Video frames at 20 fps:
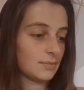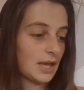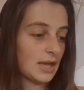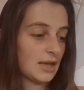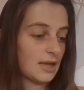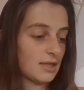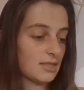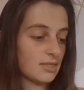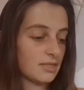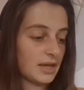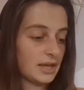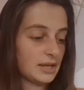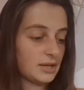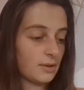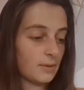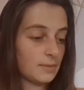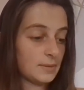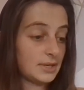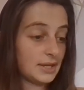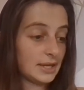And then
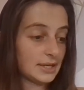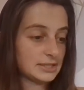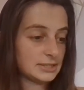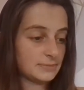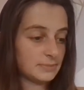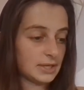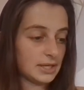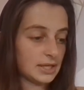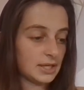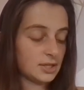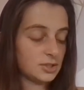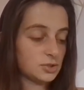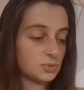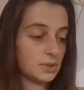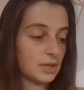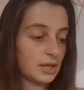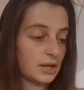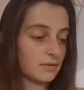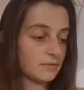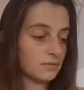on the next page we
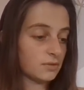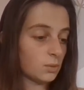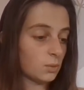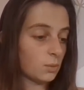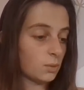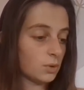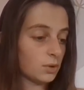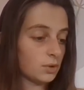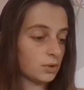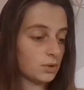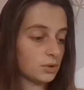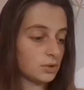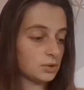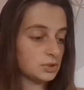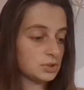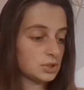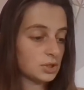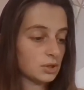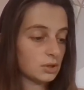have the word